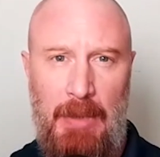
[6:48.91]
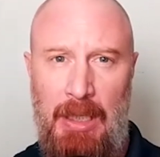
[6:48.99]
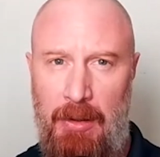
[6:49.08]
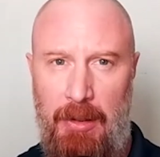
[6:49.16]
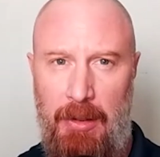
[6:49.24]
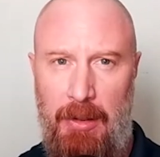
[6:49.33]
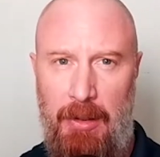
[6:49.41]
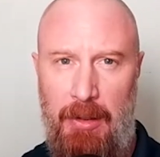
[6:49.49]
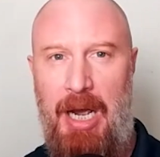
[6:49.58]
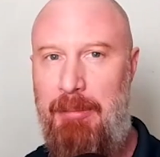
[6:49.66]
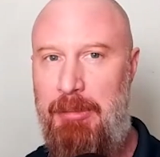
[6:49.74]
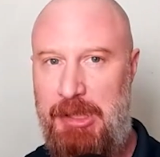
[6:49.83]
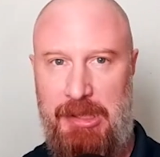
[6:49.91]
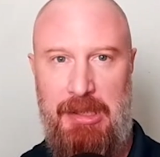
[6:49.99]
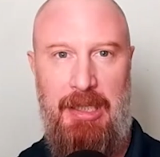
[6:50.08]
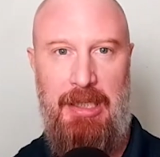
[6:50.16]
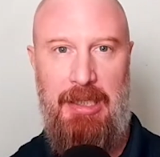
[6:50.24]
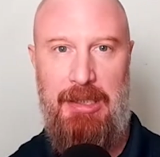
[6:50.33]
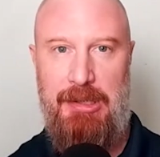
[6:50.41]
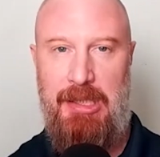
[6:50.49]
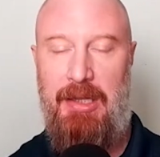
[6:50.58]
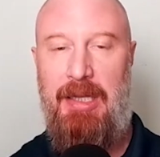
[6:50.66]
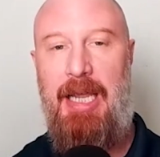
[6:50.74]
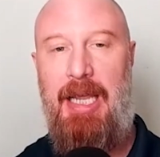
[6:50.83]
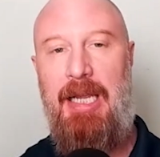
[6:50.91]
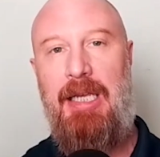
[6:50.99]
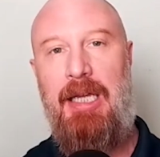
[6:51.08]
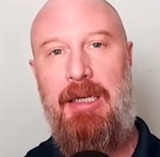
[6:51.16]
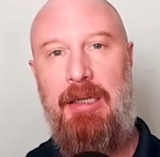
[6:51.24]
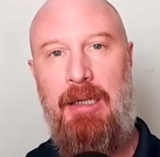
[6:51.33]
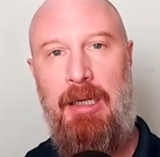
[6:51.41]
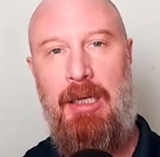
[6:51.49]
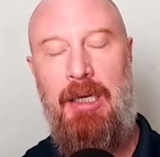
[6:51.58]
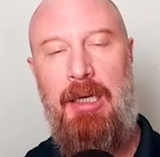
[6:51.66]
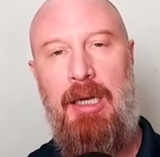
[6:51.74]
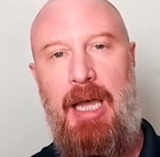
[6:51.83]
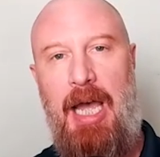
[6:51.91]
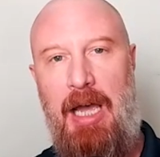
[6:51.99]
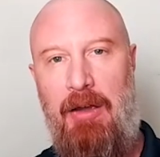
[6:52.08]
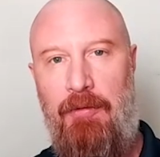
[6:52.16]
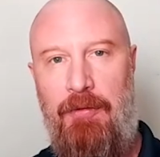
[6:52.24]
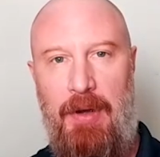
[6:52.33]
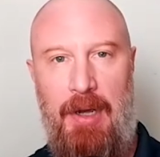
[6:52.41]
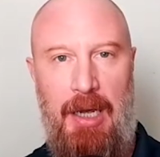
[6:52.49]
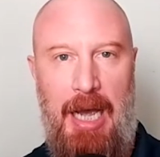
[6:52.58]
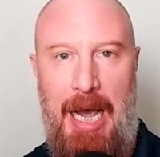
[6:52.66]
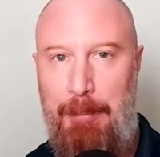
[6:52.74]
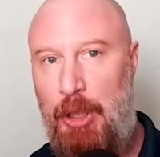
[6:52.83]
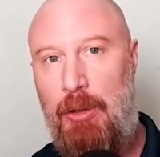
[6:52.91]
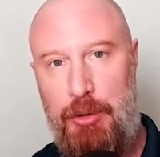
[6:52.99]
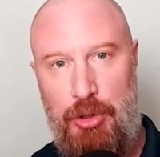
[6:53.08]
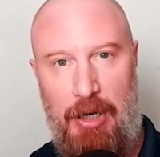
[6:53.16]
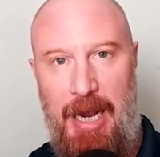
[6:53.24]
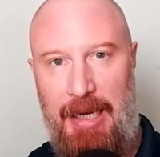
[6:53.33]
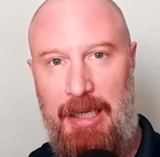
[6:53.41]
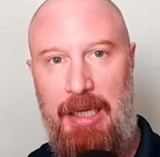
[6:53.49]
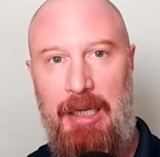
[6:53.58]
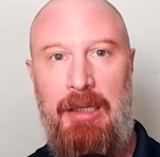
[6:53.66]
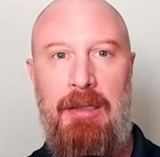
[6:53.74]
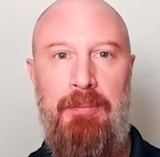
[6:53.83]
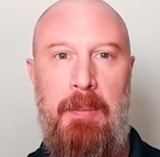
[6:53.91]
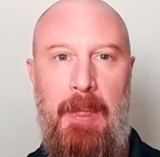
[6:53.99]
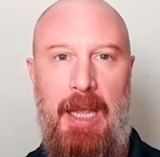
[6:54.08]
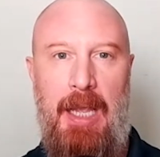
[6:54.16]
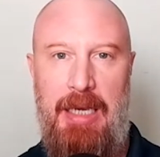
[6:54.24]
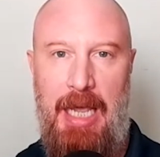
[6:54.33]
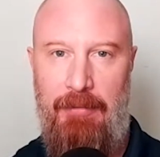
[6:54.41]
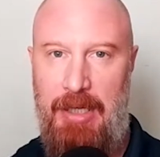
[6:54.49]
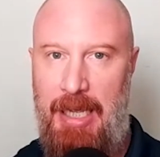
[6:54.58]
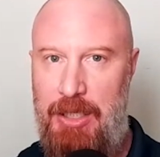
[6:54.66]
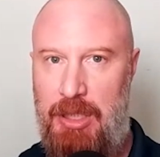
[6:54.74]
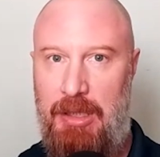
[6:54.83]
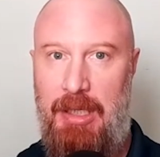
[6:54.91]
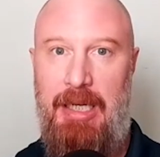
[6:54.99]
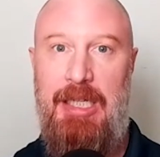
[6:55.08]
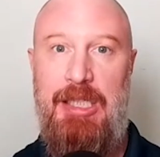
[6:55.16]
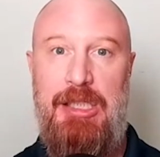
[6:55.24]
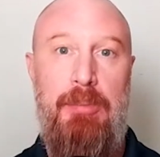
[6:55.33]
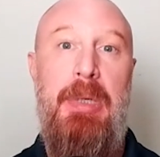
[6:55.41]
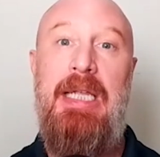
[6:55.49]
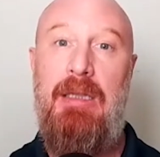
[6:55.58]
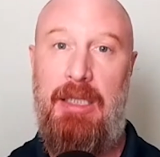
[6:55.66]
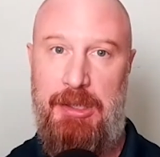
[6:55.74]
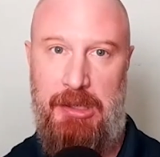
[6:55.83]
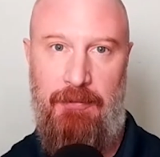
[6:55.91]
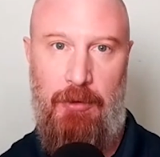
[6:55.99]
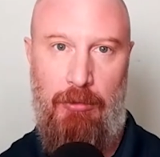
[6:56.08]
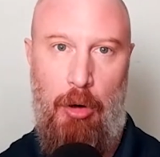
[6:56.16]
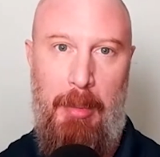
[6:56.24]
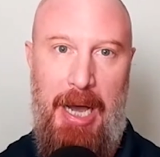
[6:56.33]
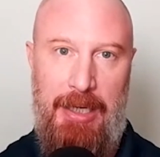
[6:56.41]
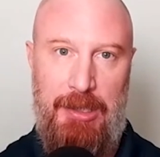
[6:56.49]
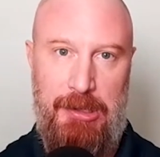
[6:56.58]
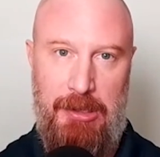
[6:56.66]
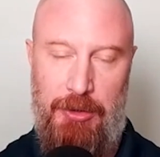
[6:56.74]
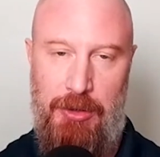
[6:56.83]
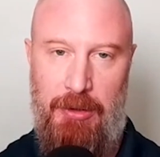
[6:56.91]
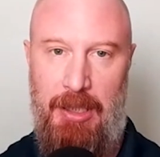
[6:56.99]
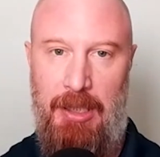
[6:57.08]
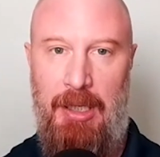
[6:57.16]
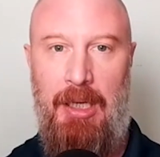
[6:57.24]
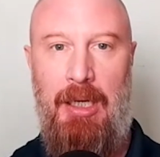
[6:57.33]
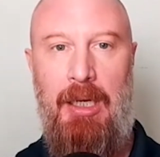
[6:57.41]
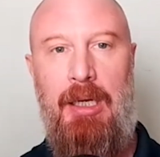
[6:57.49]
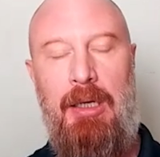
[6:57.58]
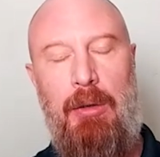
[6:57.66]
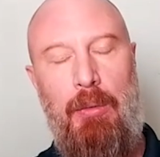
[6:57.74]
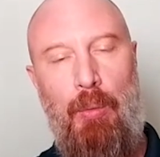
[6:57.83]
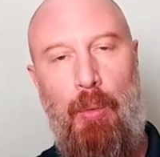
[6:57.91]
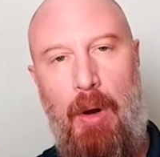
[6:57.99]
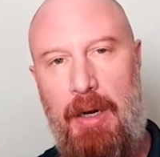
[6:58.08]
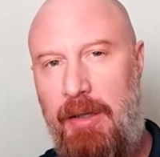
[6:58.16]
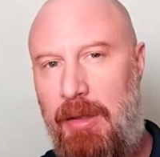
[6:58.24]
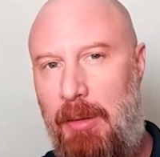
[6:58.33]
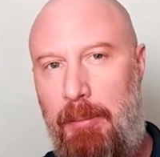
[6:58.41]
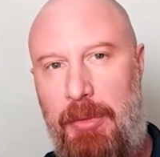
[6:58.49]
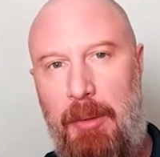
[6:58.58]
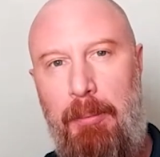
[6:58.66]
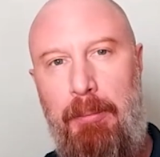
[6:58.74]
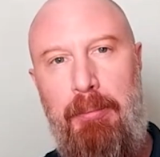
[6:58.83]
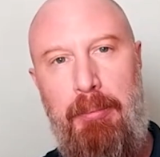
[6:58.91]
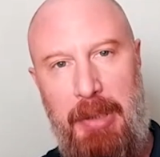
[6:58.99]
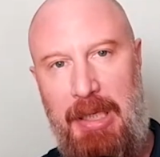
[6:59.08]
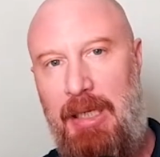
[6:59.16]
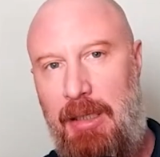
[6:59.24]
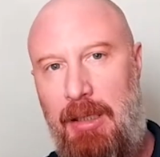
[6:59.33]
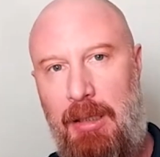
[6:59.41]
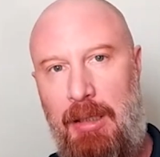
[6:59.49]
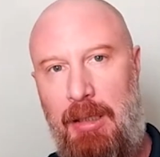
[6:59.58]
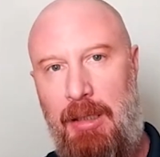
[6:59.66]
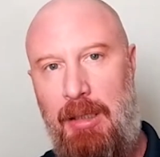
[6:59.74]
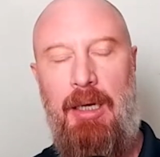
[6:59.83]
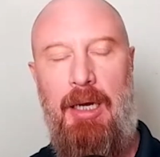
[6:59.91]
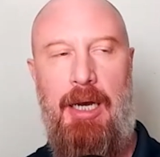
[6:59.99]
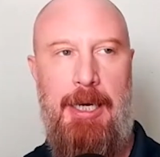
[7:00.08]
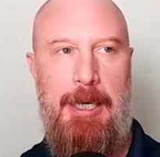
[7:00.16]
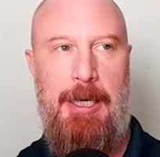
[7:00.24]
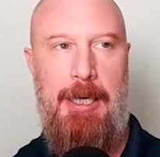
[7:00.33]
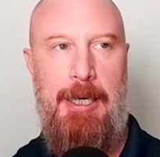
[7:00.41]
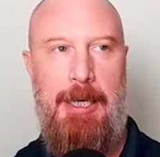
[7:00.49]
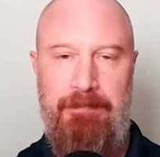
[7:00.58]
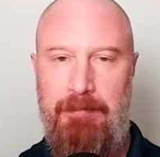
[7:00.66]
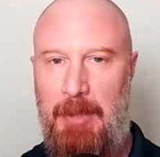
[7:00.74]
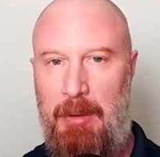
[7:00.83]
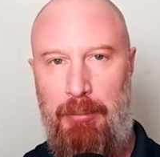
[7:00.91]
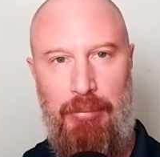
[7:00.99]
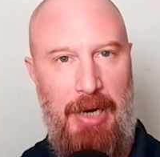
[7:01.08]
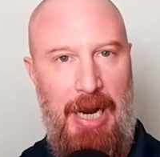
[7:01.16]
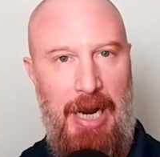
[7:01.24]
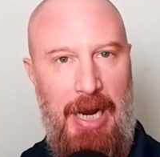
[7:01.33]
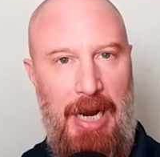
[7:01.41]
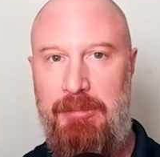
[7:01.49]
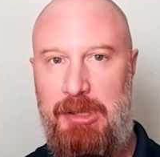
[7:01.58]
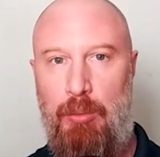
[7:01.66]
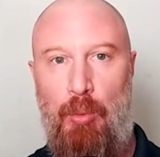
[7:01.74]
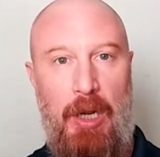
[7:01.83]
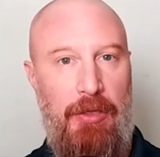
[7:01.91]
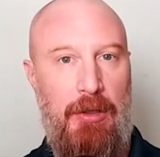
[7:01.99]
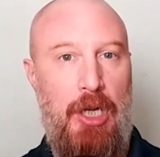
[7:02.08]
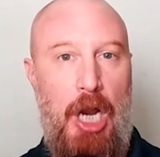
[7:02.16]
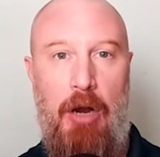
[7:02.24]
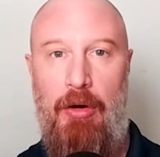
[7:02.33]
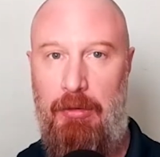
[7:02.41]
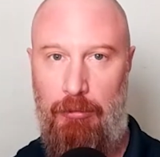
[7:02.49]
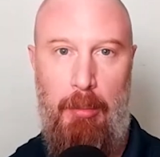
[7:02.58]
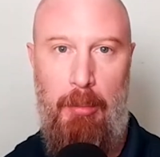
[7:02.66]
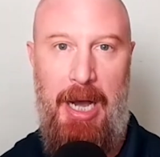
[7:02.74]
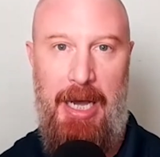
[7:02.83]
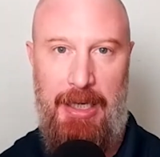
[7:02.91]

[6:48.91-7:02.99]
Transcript: Their promise is that they can have optical tracking and navigation that is pinless for robotic surgery. One of the, the big um, problems with current robotic